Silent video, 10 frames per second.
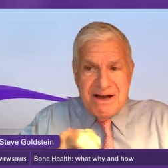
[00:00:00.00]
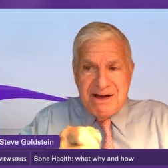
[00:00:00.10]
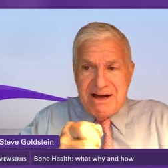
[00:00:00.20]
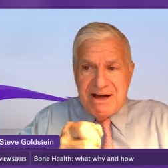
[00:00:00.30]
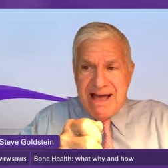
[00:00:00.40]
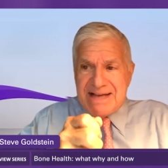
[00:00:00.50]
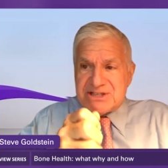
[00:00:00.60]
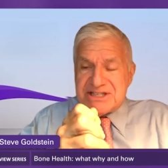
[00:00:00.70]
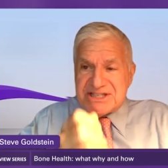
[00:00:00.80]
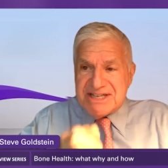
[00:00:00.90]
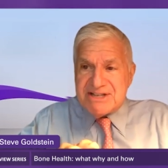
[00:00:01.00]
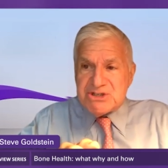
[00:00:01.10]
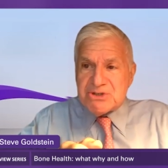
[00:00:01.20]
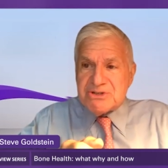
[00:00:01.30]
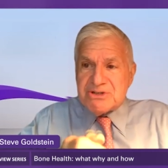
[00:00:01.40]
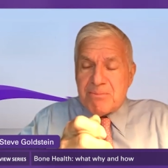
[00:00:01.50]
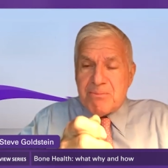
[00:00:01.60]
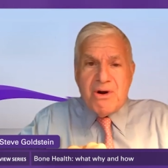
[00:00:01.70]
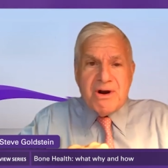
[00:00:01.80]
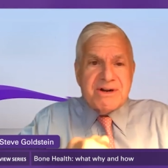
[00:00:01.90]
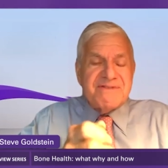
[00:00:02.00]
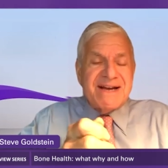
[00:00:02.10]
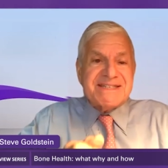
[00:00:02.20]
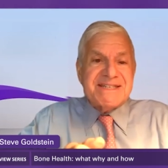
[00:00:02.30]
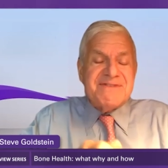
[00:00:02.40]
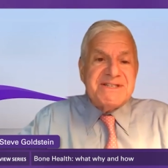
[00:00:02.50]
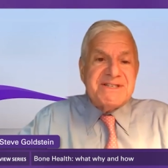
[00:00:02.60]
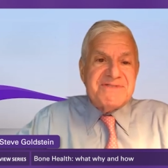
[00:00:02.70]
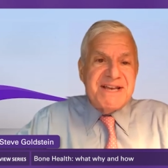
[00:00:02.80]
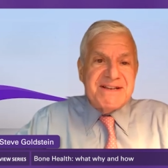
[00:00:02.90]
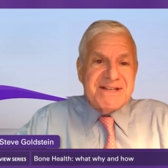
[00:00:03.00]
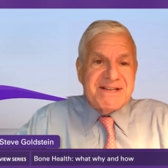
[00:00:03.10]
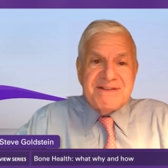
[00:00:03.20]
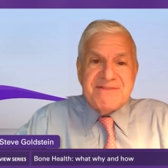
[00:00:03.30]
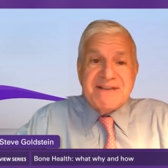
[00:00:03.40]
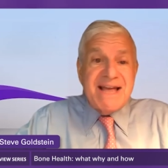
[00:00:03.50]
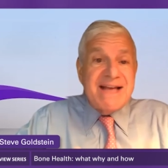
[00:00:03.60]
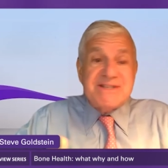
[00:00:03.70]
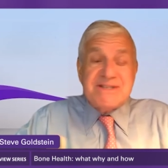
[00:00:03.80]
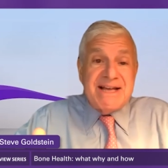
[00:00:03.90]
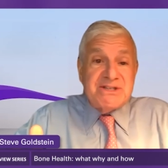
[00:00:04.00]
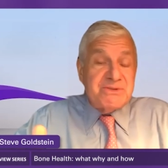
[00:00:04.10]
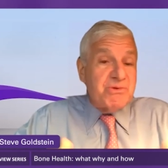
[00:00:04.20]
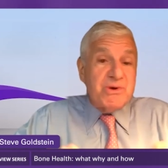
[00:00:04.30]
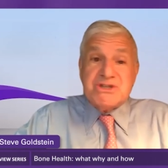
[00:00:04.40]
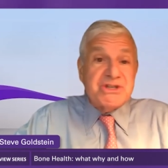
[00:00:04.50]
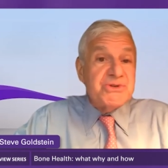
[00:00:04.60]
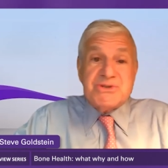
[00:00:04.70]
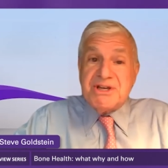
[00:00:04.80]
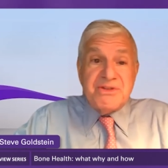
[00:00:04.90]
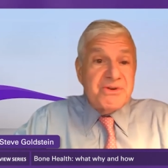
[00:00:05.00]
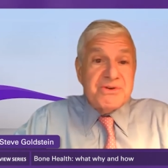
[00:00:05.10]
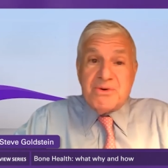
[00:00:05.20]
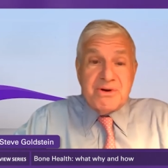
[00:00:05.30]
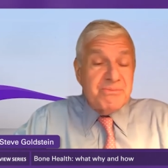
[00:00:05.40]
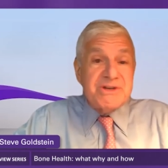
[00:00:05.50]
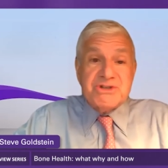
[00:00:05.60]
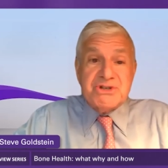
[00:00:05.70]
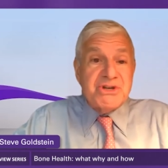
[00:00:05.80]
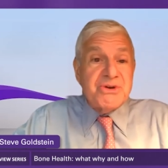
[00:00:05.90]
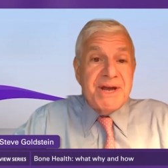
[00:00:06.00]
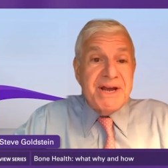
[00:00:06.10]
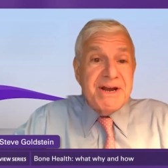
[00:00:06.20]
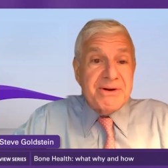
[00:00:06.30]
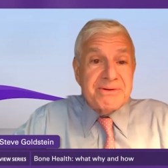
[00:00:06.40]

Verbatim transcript: uh, as essential a part of activities of daily living as as brushing your teeth or, or brushing your hair